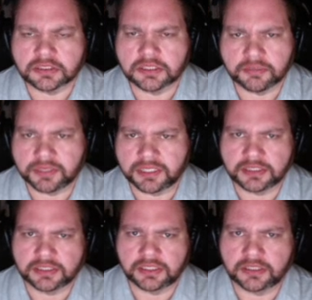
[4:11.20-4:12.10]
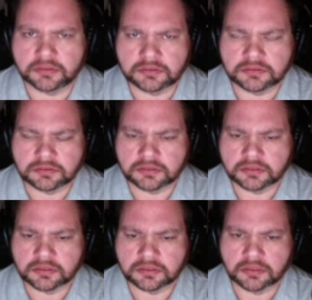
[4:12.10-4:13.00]
I mean, you know,
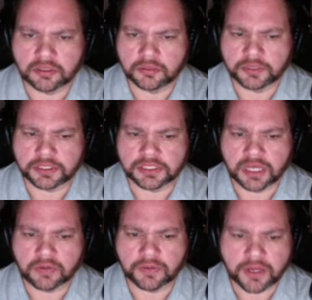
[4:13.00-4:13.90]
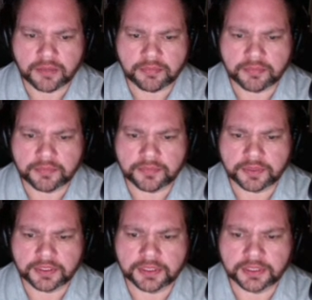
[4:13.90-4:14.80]
homeboy shot her up,
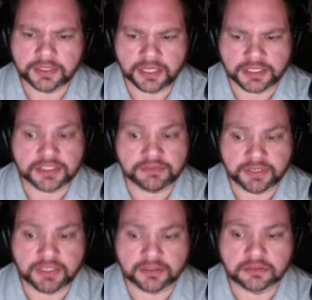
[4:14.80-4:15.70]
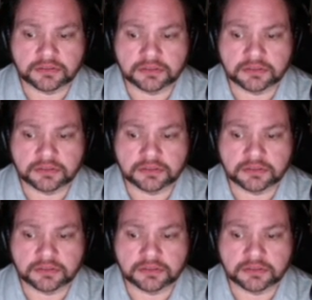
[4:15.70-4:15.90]
and she fell,